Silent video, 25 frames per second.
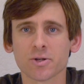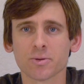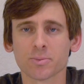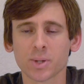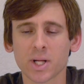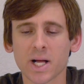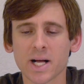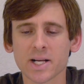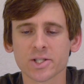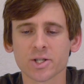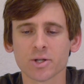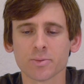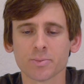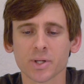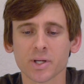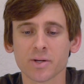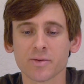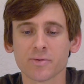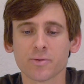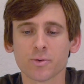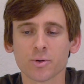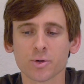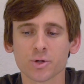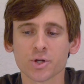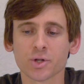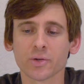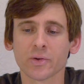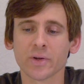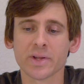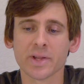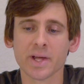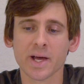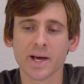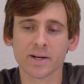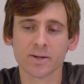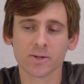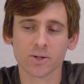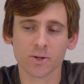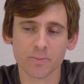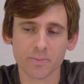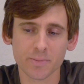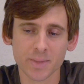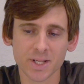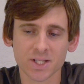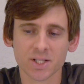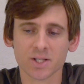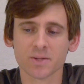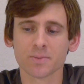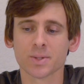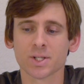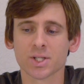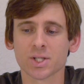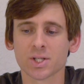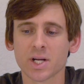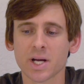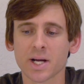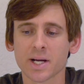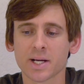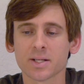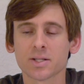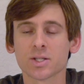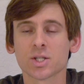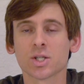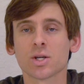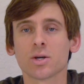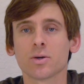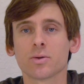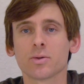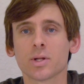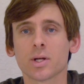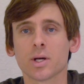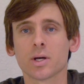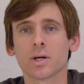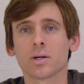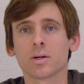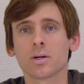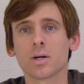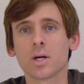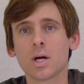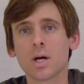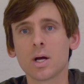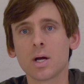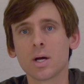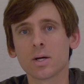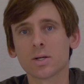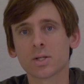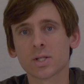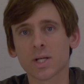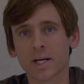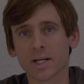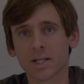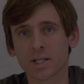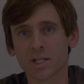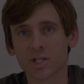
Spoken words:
Blaster. But unfortunately the editor missed the mistake, and so the 2nd